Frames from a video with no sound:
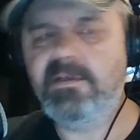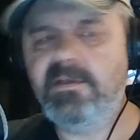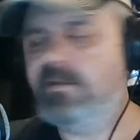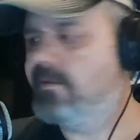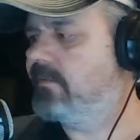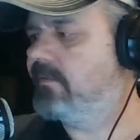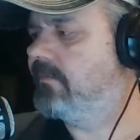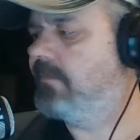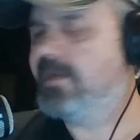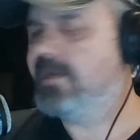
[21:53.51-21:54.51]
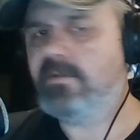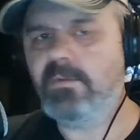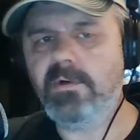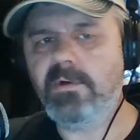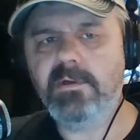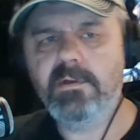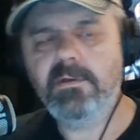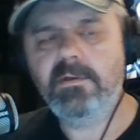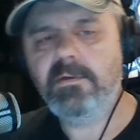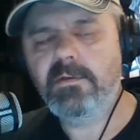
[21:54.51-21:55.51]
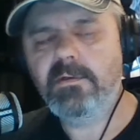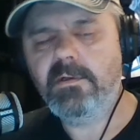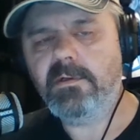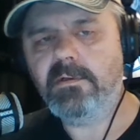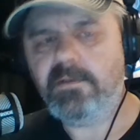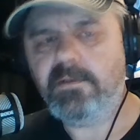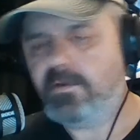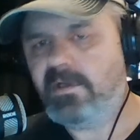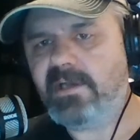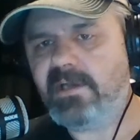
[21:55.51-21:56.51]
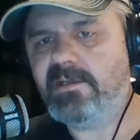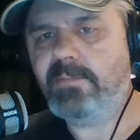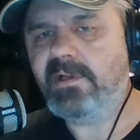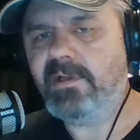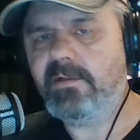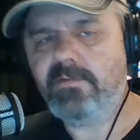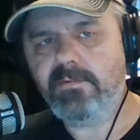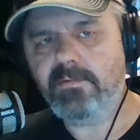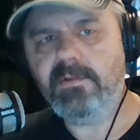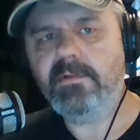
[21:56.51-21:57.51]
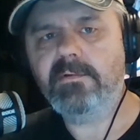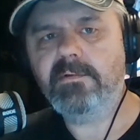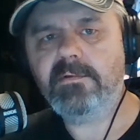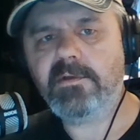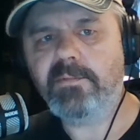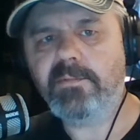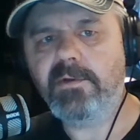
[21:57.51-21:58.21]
the mixer board, you can actually play it through the computer